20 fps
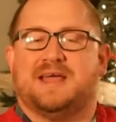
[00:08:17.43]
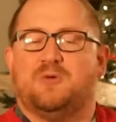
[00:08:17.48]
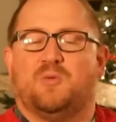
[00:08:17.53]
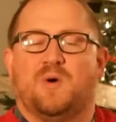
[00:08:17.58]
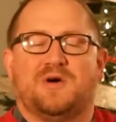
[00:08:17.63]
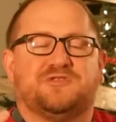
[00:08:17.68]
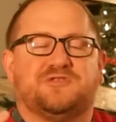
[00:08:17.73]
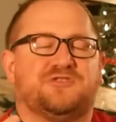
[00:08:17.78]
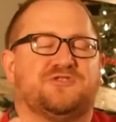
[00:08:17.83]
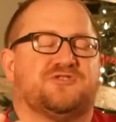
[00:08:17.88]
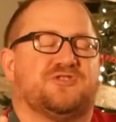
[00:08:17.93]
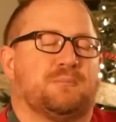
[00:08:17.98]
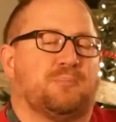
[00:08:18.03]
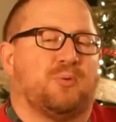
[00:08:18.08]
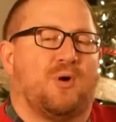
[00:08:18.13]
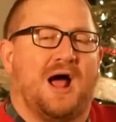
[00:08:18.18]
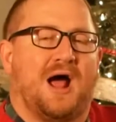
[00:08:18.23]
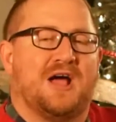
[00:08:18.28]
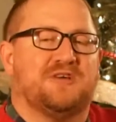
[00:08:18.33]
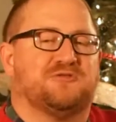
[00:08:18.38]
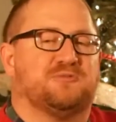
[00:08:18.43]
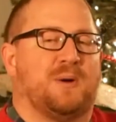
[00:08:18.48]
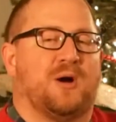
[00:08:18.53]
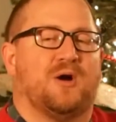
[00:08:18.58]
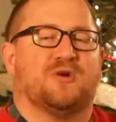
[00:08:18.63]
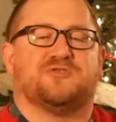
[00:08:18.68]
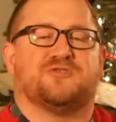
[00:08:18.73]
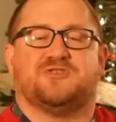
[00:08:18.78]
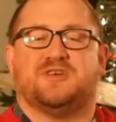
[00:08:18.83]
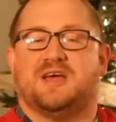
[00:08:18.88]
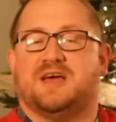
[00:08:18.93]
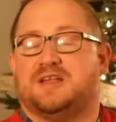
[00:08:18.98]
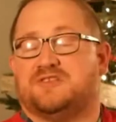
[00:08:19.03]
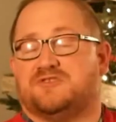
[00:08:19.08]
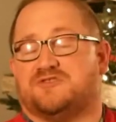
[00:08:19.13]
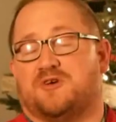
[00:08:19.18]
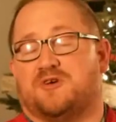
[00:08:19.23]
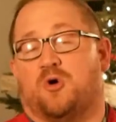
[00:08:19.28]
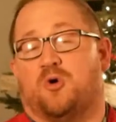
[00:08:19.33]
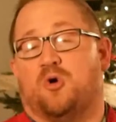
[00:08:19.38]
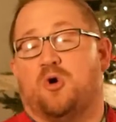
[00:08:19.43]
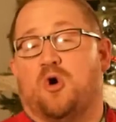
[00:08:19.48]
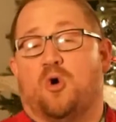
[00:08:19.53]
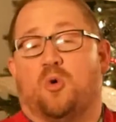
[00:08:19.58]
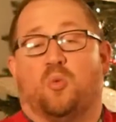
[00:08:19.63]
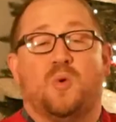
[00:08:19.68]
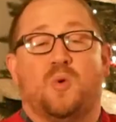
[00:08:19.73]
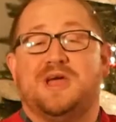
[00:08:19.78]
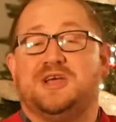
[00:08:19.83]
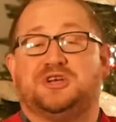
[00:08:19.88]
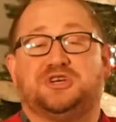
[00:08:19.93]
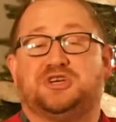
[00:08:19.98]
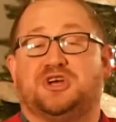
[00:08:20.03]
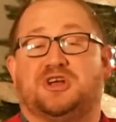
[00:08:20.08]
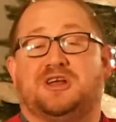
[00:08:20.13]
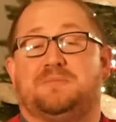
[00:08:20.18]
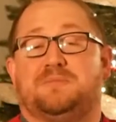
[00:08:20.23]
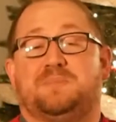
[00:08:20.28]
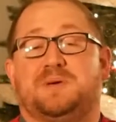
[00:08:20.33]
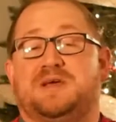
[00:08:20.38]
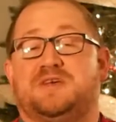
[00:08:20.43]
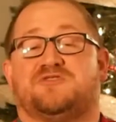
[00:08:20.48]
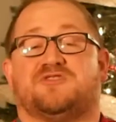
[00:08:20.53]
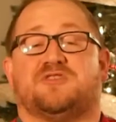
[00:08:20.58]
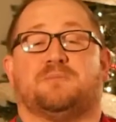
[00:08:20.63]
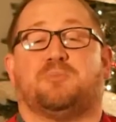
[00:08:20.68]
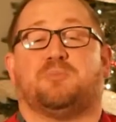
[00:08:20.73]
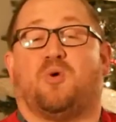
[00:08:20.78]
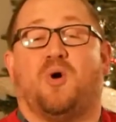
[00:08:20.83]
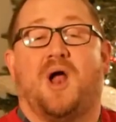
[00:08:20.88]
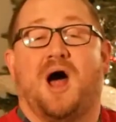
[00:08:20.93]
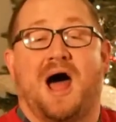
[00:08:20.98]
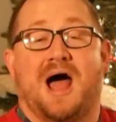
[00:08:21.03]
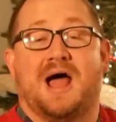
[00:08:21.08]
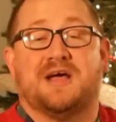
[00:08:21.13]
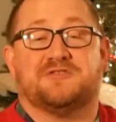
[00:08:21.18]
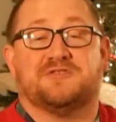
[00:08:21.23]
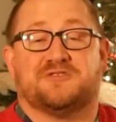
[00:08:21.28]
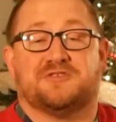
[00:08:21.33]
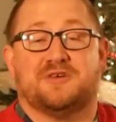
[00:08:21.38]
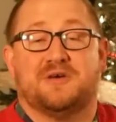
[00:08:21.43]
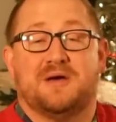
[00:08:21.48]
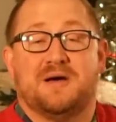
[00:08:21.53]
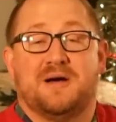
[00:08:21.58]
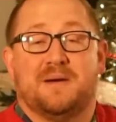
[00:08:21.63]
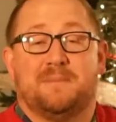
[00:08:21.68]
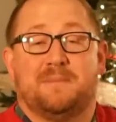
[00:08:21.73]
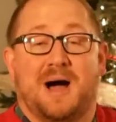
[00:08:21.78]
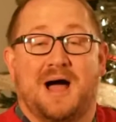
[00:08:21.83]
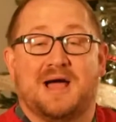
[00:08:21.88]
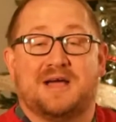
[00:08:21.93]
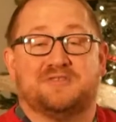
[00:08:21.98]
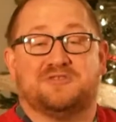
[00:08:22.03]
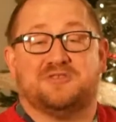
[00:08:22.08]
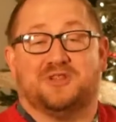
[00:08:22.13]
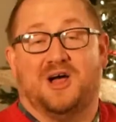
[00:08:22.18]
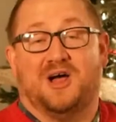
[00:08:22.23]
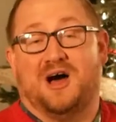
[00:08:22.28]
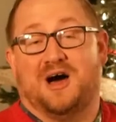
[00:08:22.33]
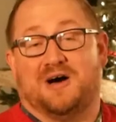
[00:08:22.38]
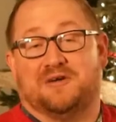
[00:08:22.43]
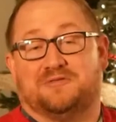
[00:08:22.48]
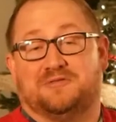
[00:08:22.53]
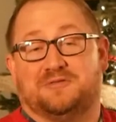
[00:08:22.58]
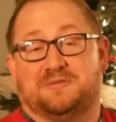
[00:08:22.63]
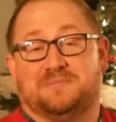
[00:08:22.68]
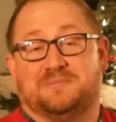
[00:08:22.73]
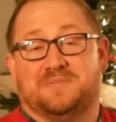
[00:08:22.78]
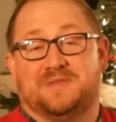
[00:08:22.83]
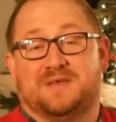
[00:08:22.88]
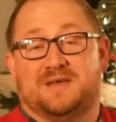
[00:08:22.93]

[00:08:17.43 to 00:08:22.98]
He wasn't surprised by our sin, and so we shouldn't be surprised by his love.